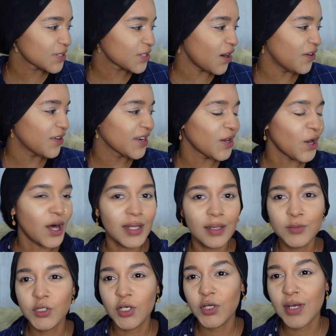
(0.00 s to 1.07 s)
sorry y'all, I'm
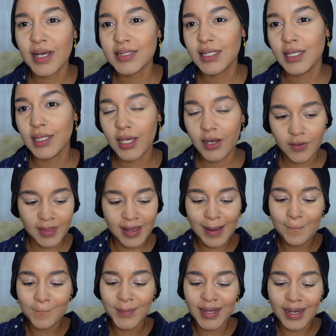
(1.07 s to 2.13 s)
sure you guys can hear
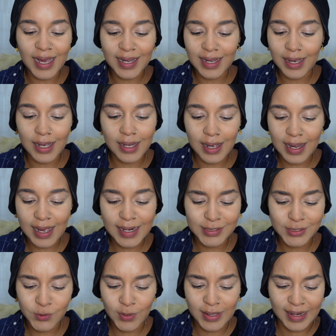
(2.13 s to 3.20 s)
that, but I gotta
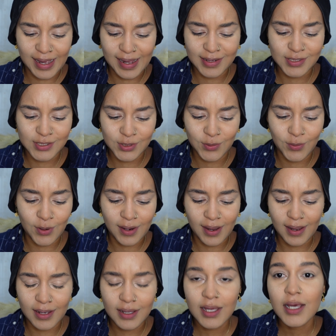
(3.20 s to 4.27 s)
do what I gotta do.
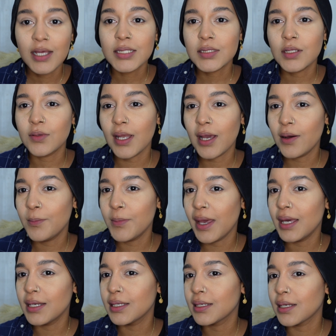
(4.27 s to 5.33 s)
Okay, so now I'm
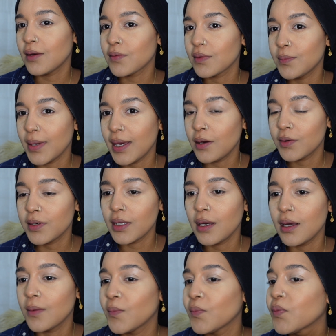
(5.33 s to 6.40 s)
adding now the
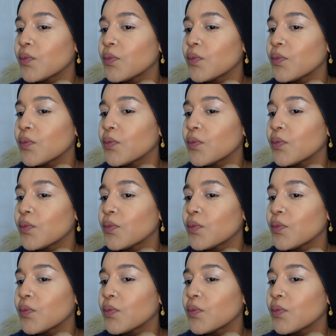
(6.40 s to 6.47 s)
powder